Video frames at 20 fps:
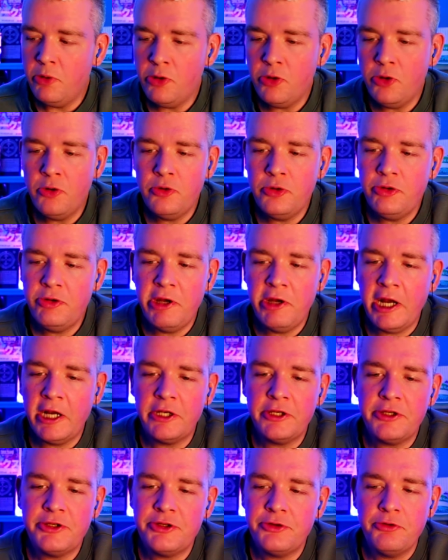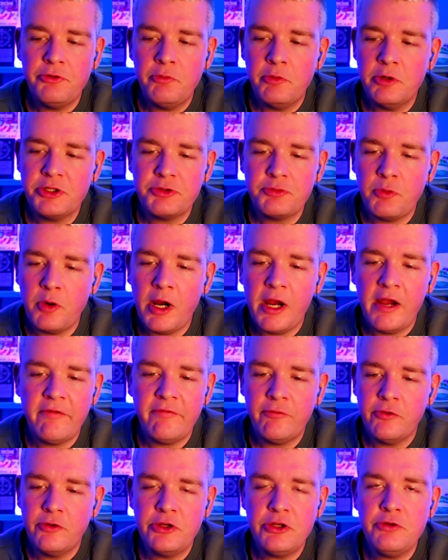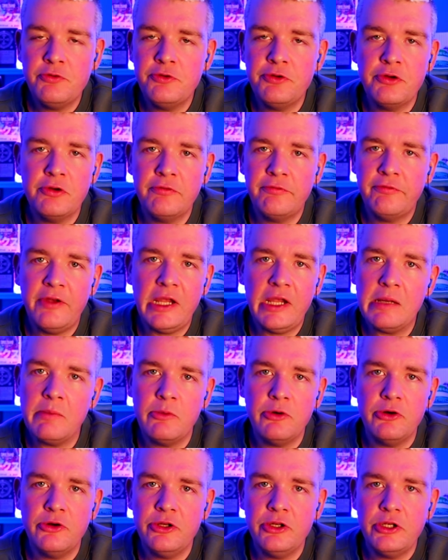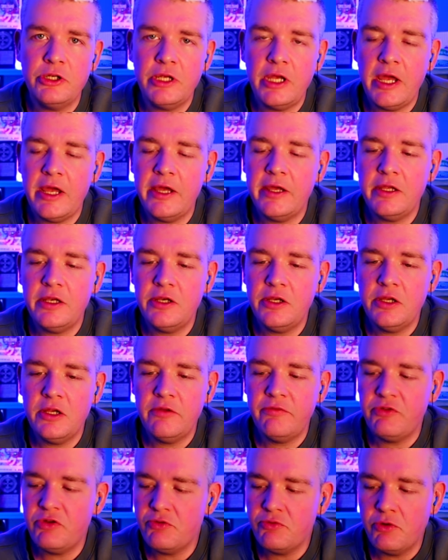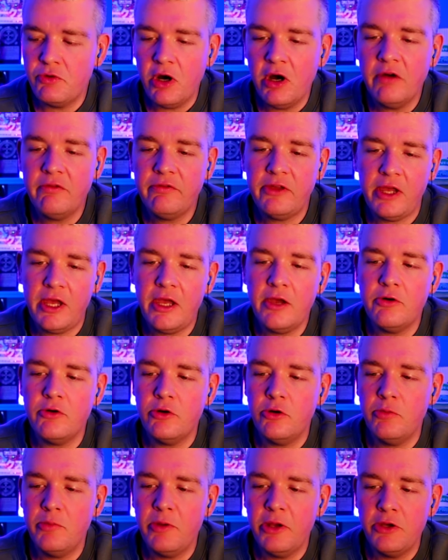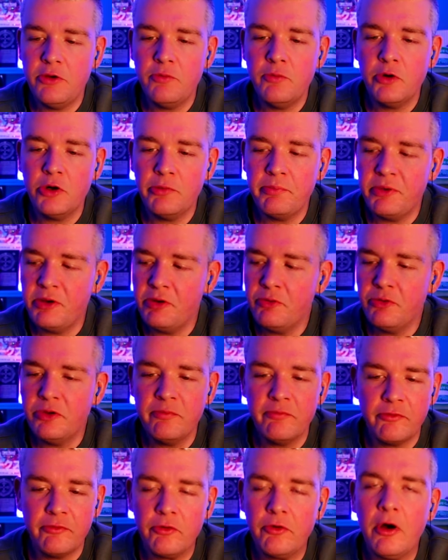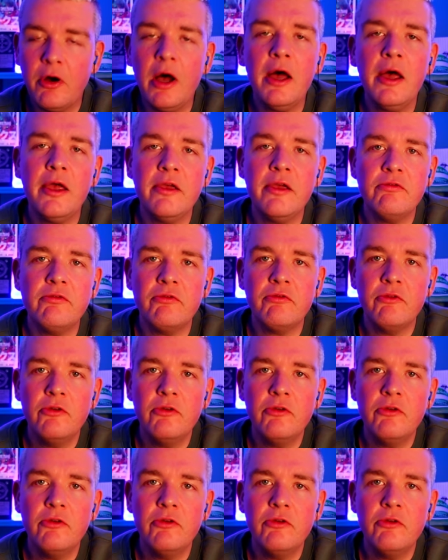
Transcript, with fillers: you gotta do what's right for you and your family, and if you love Caleb and you want to be with him for life,